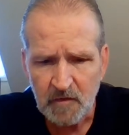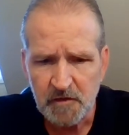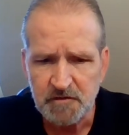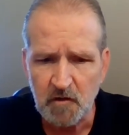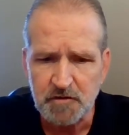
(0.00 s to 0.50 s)

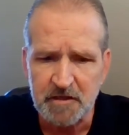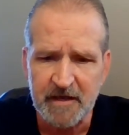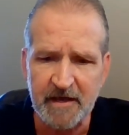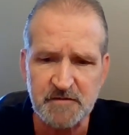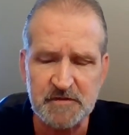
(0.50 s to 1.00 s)
The social
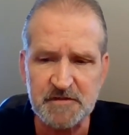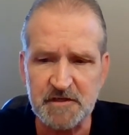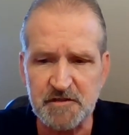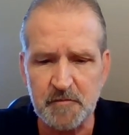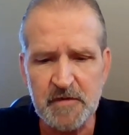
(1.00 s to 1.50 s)
engagement
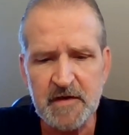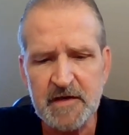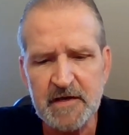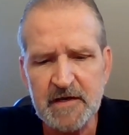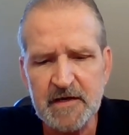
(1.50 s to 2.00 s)
system,
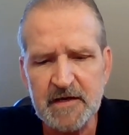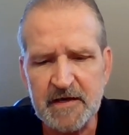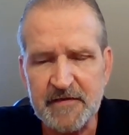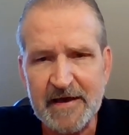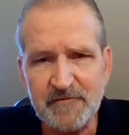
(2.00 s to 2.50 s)

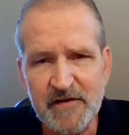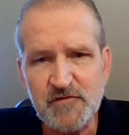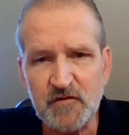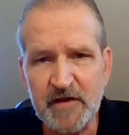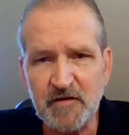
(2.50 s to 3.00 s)
that
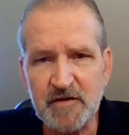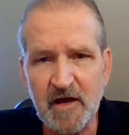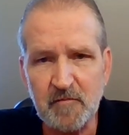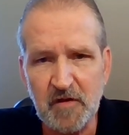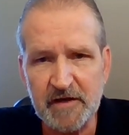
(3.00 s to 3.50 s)
ventral vagal
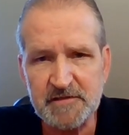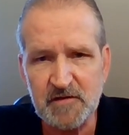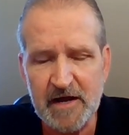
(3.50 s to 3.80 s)
complex,